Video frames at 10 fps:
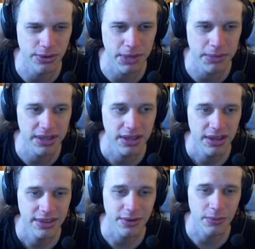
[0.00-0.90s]
Maybe
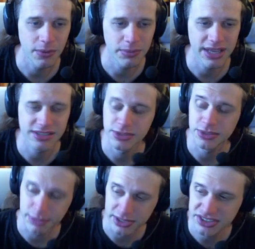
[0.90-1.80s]
there won't be as
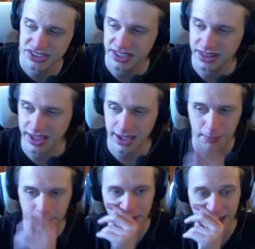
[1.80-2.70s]
much burst in the
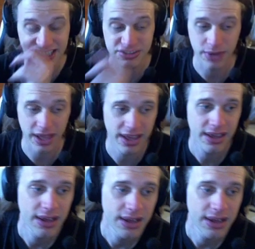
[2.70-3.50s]
game, and that's okay.